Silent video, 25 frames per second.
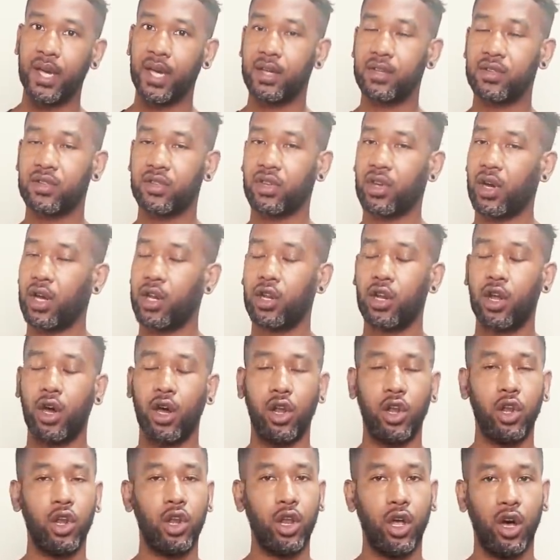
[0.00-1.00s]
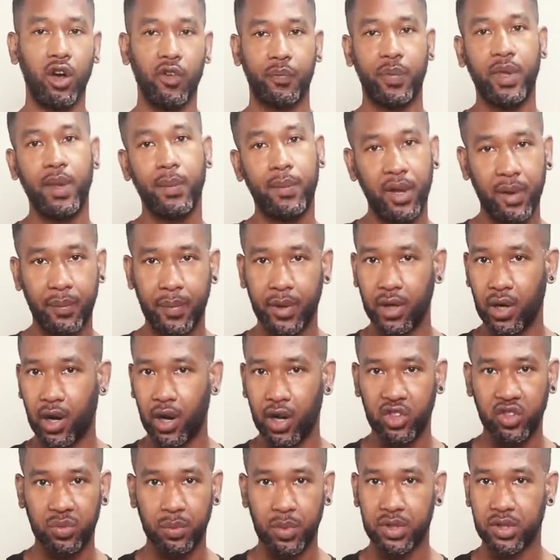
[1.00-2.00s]
bits. I know a lot of people have been
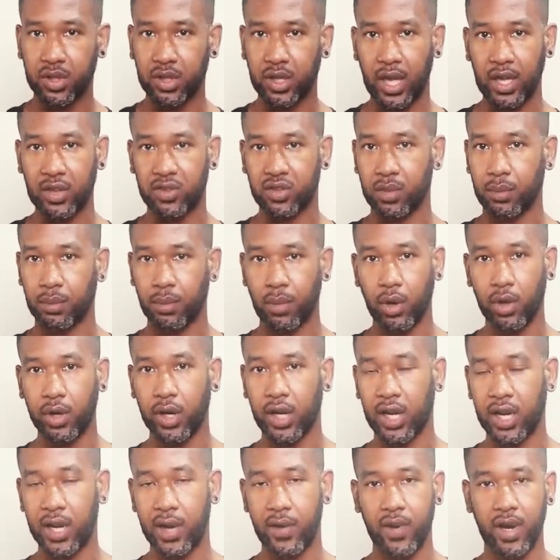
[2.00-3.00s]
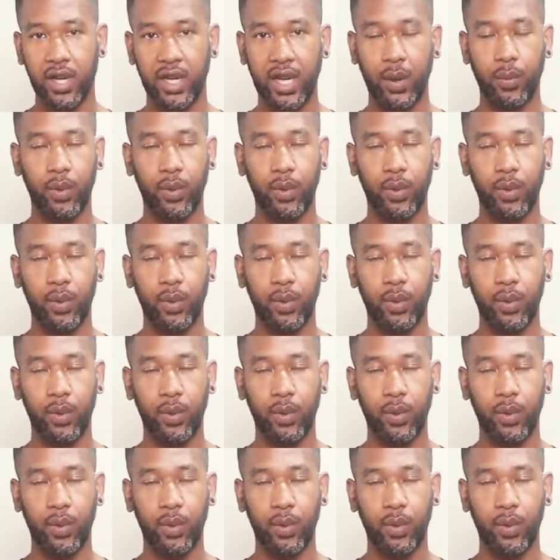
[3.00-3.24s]
asking me to get some Moncler in.